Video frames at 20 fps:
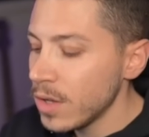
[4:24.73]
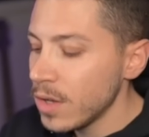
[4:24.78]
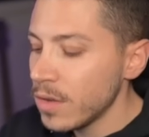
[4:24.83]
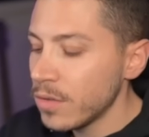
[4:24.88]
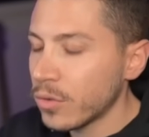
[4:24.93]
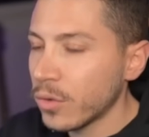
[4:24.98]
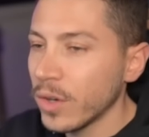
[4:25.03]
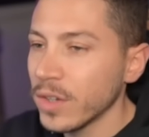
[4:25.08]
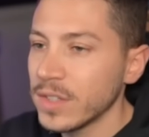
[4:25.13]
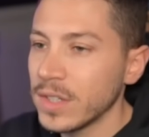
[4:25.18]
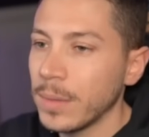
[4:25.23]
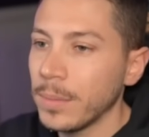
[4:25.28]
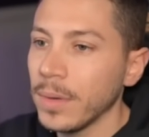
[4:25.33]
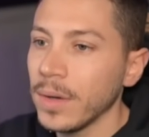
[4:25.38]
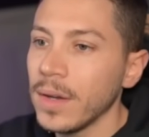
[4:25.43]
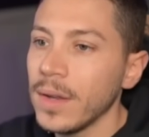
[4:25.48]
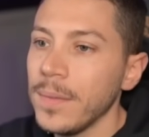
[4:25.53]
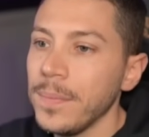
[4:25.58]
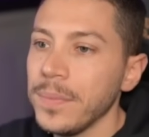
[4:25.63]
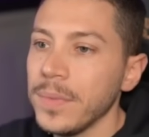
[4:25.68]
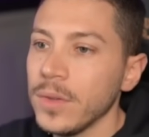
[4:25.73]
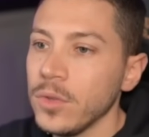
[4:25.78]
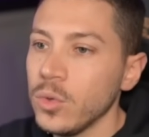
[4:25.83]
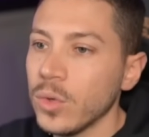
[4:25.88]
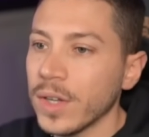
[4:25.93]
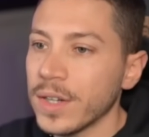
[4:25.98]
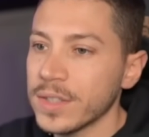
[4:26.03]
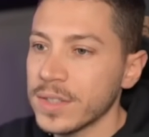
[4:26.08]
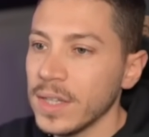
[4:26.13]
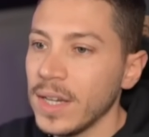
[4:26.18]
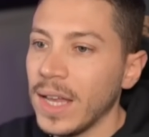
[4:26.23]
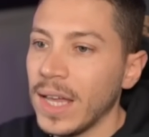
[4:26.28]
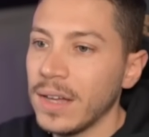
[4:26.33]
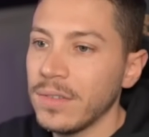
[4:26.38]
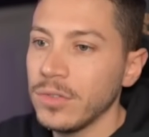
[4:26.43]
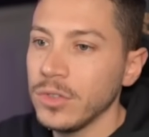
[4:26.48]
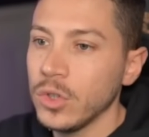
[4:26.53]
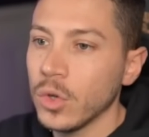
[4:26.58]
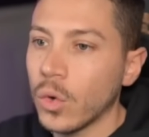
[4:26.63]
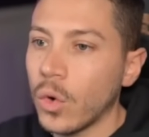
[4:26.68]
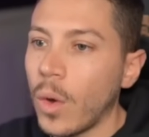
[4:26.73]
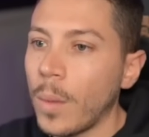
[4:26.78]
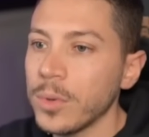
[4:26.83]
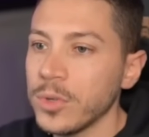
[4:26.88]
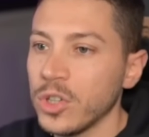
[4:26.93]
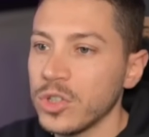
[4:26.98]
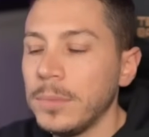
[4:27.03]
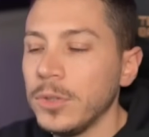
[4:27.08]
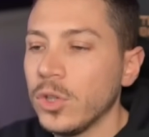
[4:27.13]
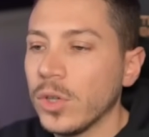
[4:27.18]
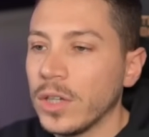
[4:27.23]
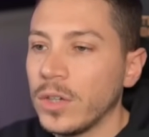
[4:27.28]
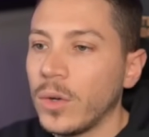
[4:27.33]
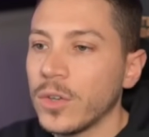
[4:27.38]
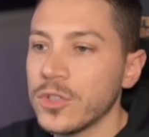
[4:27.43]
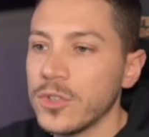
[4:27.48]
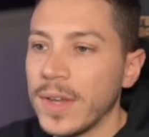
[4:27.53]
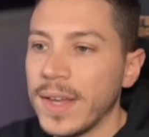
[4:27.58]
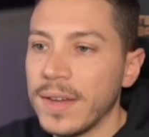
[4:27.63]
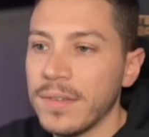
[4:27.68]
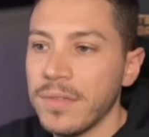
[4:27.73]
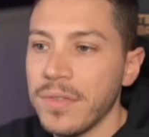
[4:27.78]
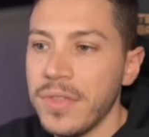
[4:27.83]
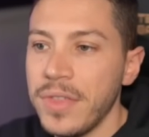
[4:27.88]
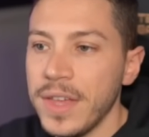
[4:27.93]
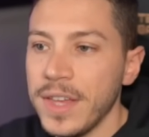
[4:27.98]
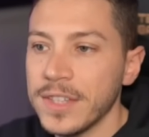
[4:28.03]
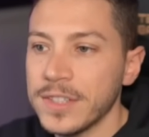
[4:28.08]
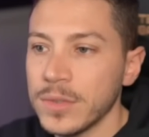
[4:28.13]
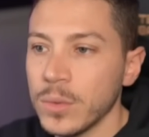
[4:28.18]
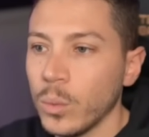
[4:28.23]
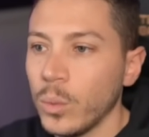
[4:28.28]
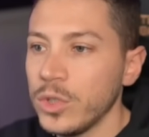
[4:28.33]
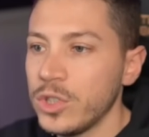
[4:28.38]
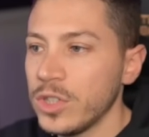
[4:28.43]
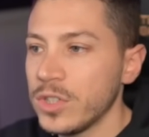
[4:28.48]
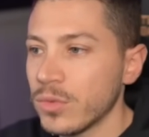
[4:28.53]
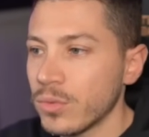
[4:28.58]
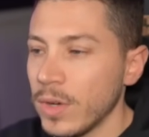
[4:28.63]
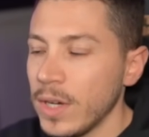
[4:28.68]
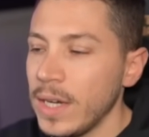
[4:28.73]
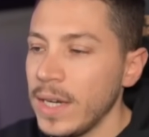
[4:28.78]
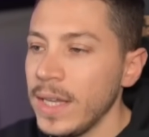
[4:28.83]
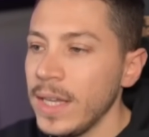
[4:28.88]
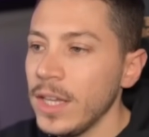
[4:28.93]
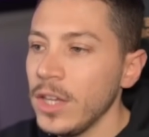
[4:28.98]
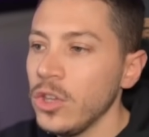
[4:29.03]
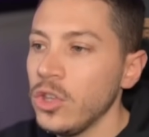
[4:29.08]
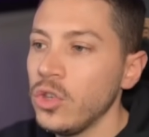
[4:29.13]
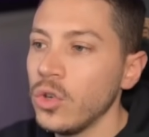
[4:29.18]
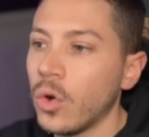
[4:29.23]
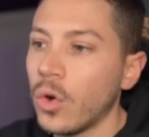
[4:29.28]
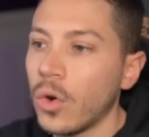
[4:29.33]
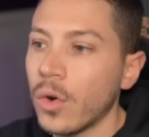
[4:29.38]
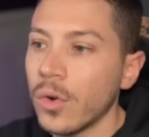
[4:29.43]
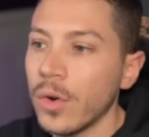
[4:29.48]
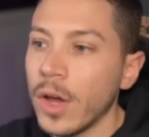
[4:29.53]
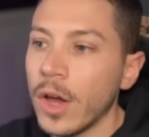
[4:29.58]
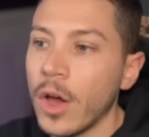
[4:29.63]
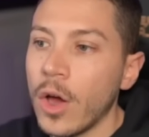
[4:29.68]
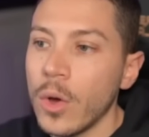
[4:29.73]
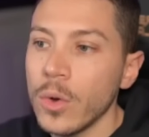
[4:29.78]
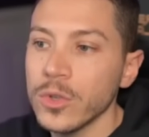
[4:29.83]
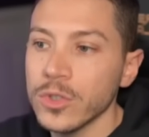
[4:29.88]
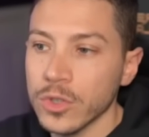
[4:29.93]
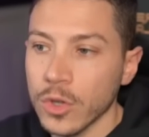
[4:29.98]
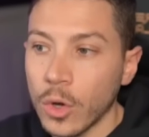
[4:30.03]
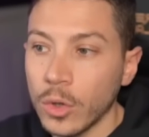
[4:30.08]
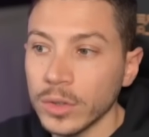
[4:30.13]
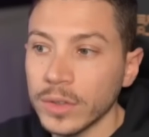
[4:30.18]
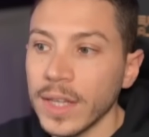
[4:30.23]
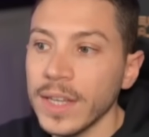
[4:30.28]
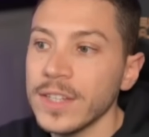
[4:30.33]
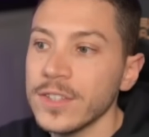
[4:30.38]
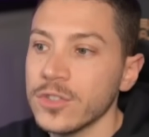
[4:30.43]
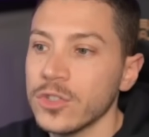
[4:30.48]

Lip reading: For example, you can still have your options, but you can also have this, which is really your host context.